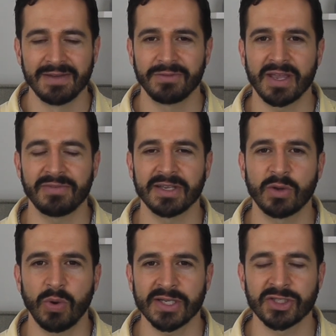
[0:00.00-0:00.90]
If you have any
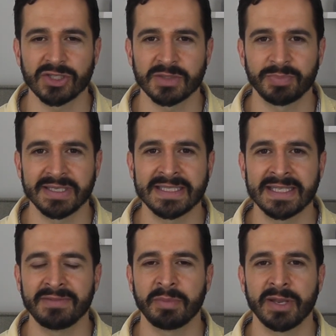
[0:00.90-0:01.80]
questions, please
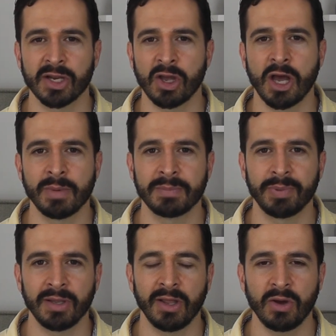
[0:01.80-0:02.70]
leave them in the comment
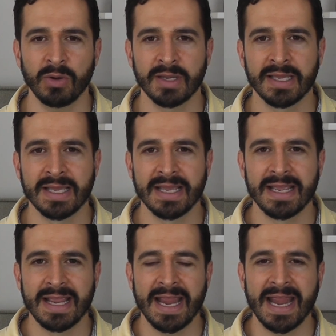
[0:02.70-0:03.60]
below.
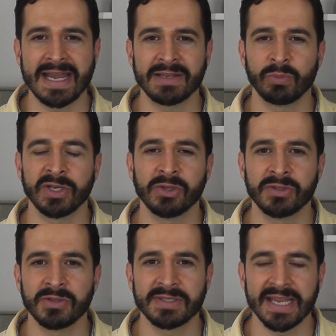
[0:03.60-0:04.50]
And when you
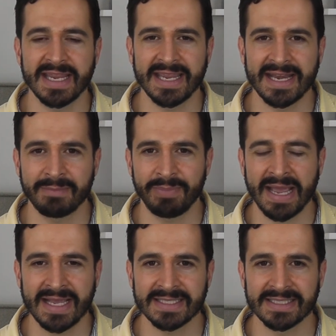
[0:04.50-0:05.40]
do take it and
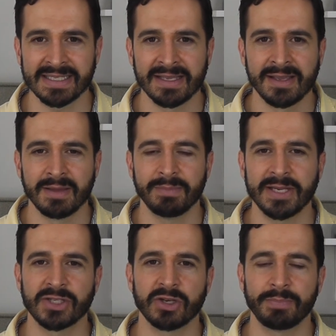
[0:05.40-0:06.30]
pass it,
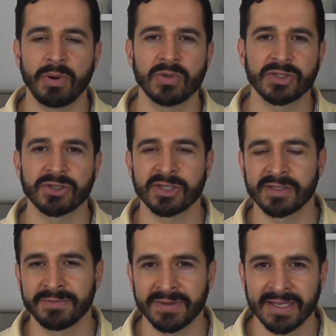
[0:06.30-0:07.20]
make sure to post your
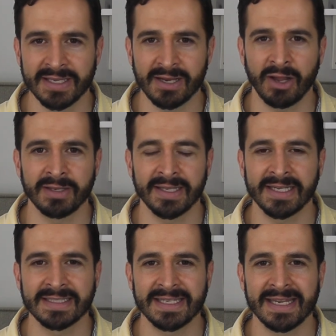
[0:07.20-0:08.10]
certificate on
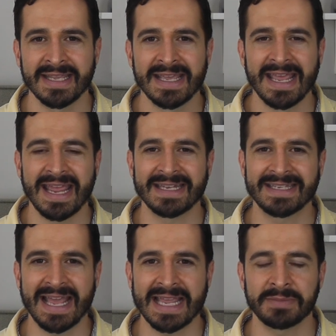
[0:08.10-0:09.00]
LinkedIn and
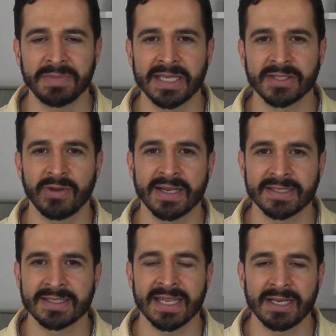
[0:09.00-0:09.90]
tag me so I can
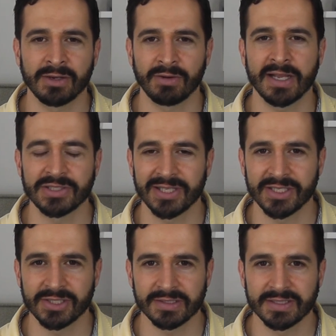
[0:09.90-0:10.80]
say
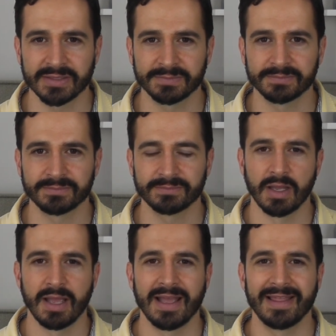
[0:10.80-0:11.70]
congratulations.
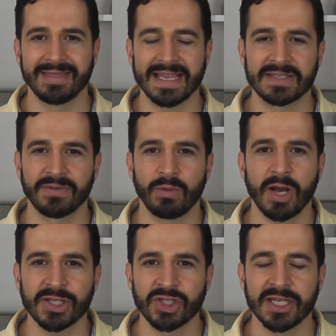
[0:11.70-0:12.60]
Thanks for
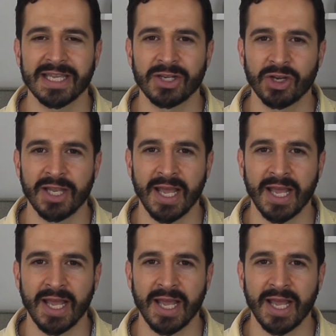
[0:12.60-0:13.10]
watching and good